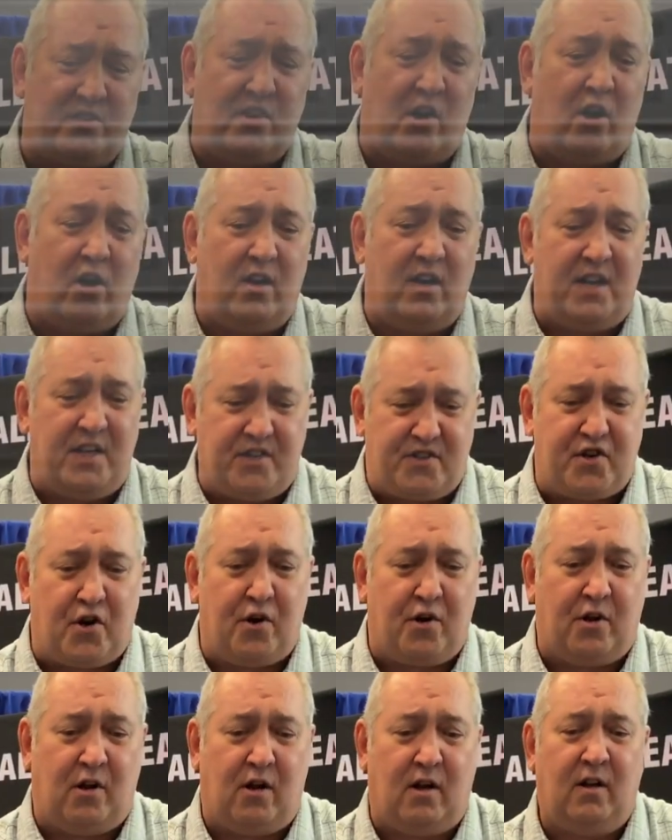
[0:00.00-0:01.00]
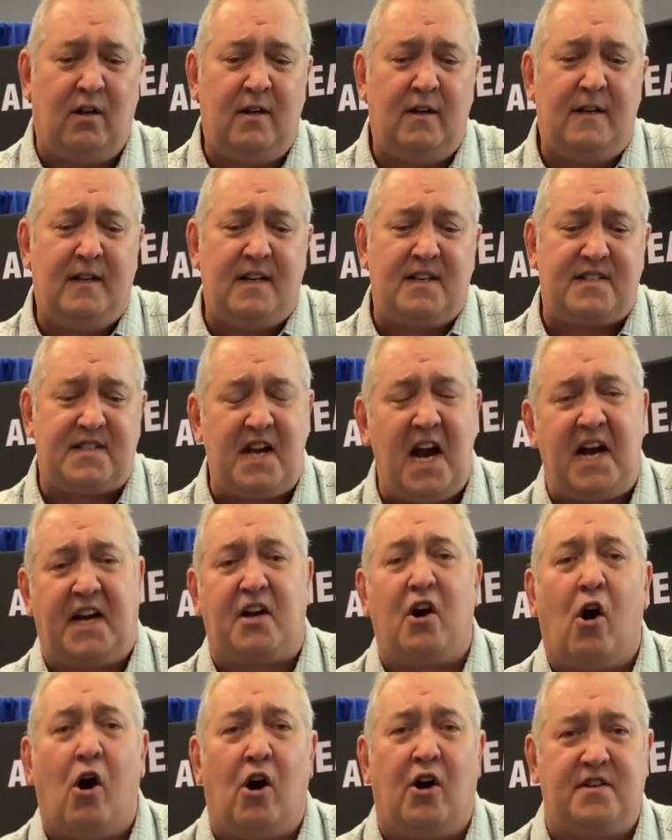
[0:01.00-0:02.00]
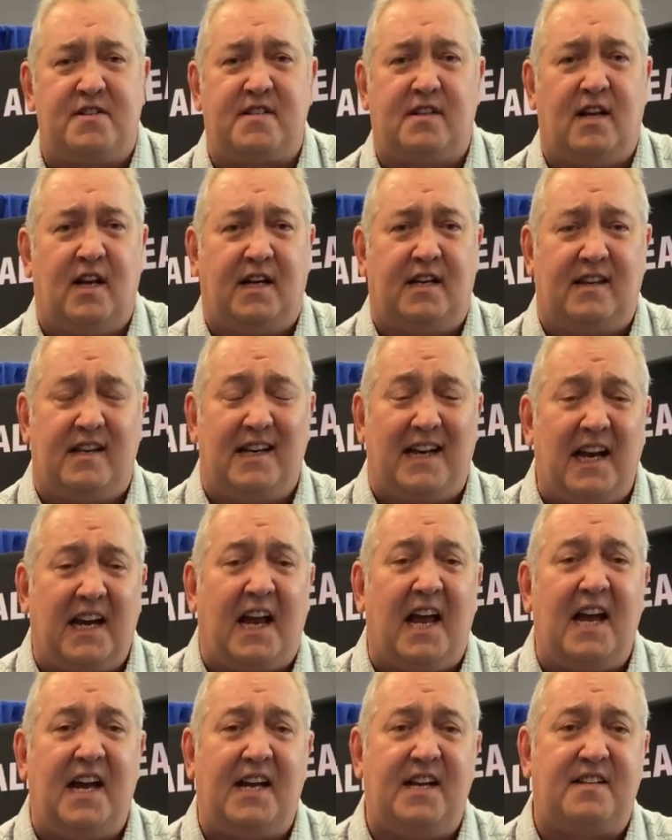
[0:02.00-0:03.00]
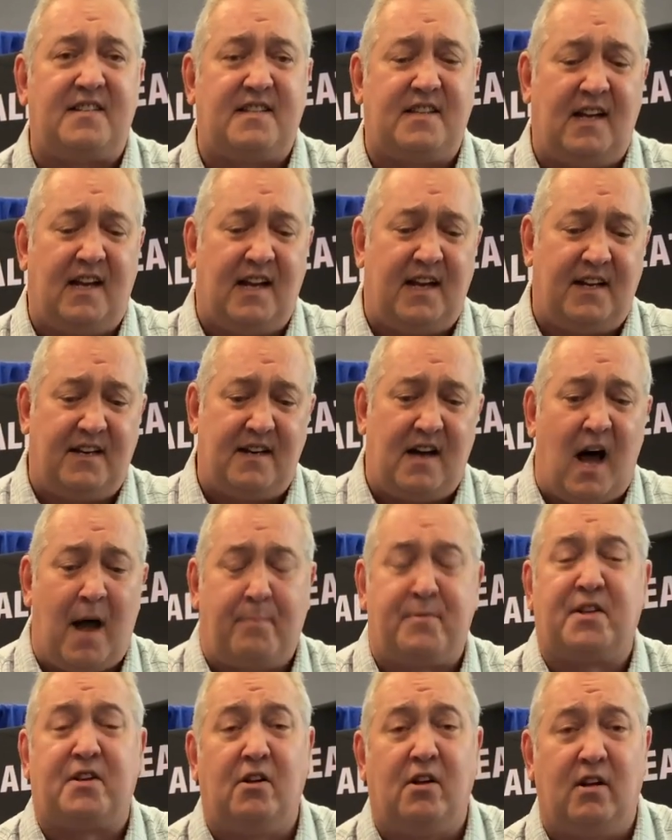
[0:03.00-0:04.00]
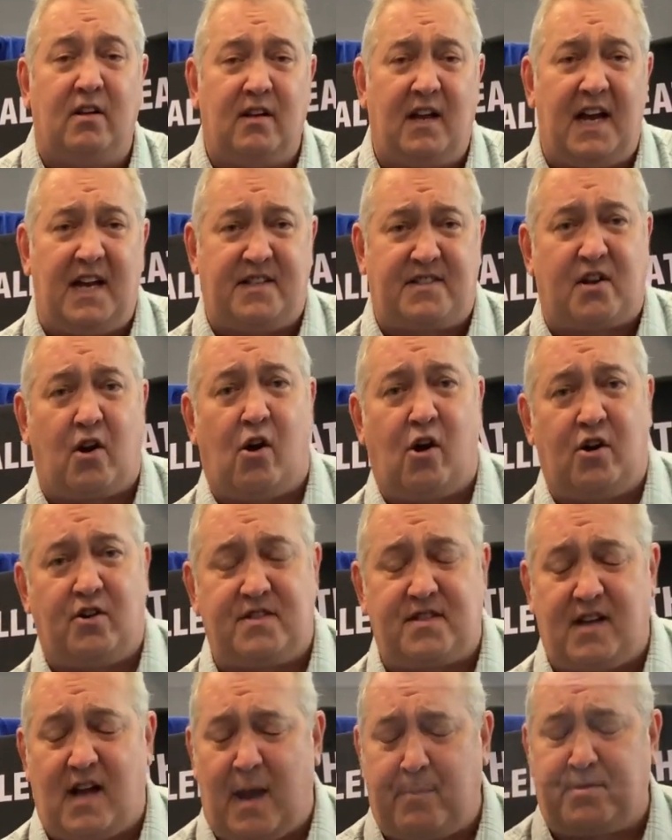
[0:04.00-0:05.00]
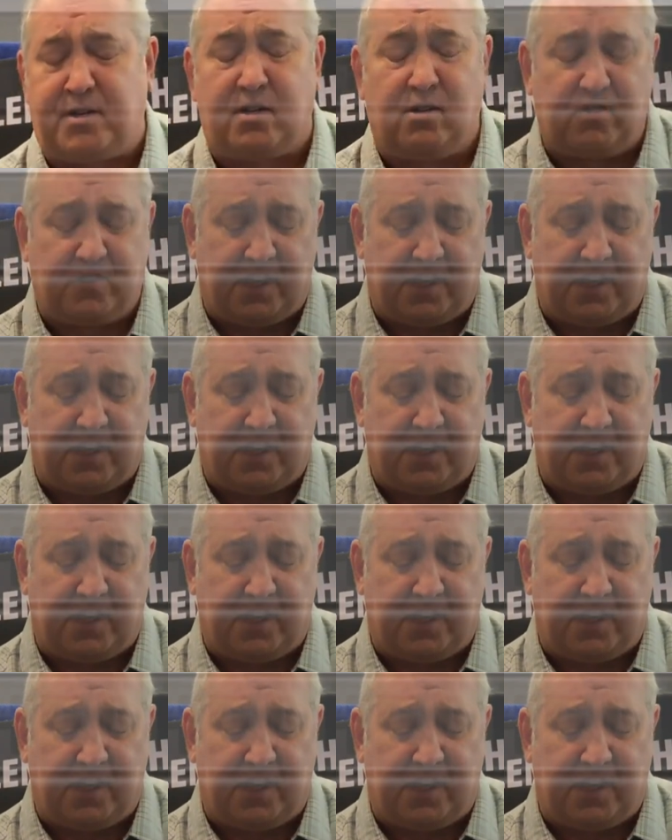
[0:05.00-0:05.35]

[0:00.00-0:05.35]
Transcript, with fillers: as our internal snake cards like the Giga Ace and Optical Ace cards, Optical